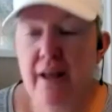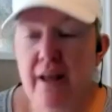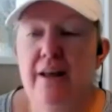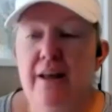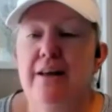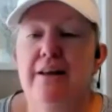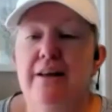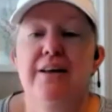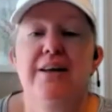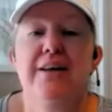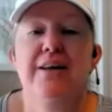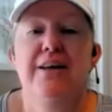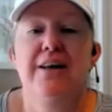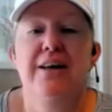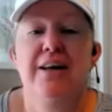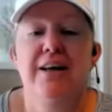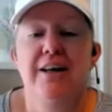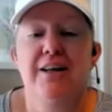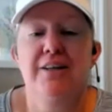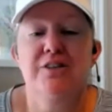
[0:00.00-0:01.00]
at all.
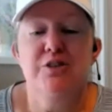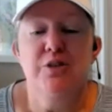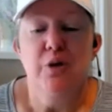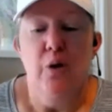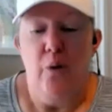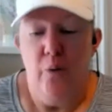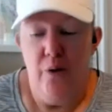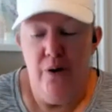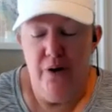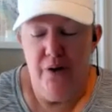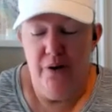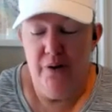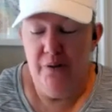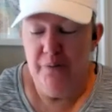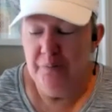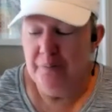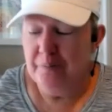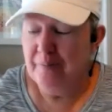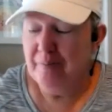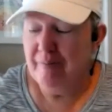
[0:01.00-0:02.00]
So
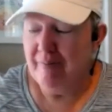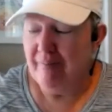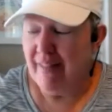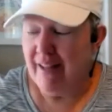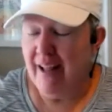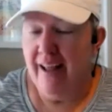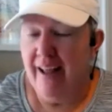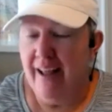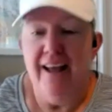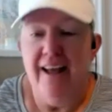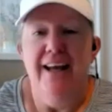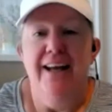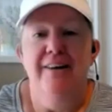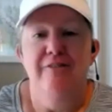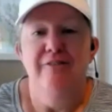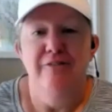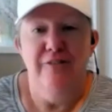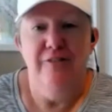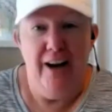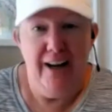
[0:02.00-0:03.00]

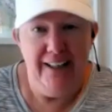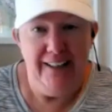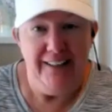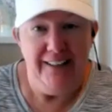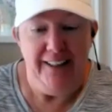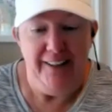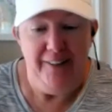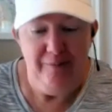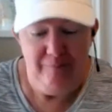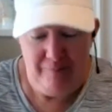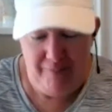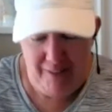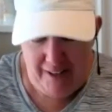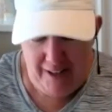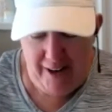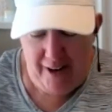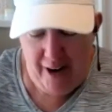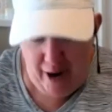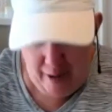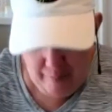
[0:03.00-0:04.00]
finally
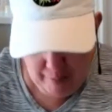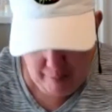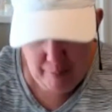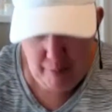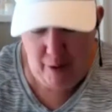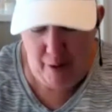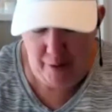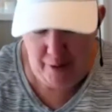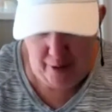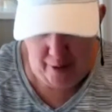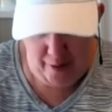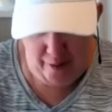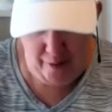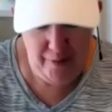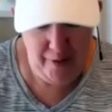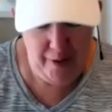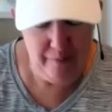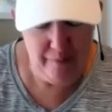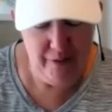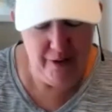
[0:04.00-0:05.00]
got my
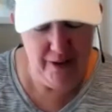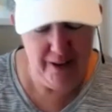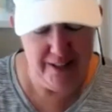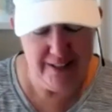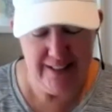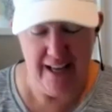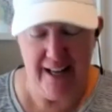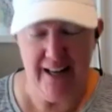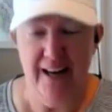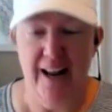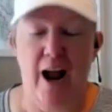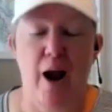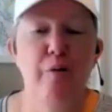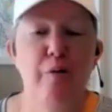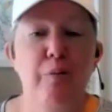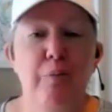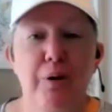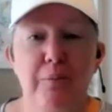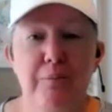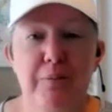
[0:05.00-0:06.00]
Bronco. I'm very excited.
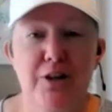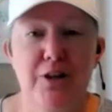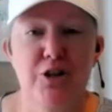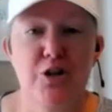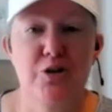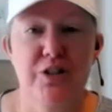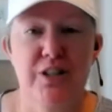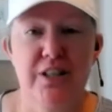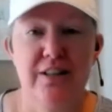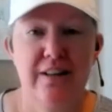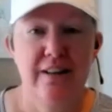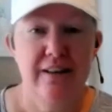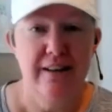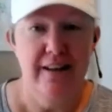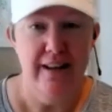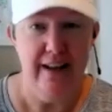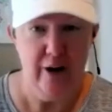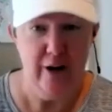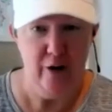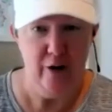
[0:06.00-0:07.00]
I will put pictures in
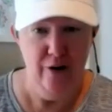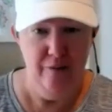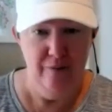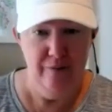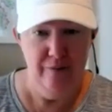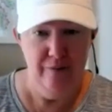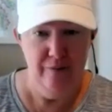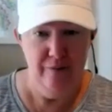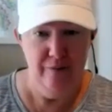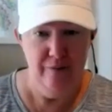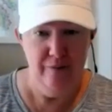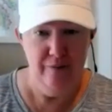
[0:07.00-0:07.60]
here.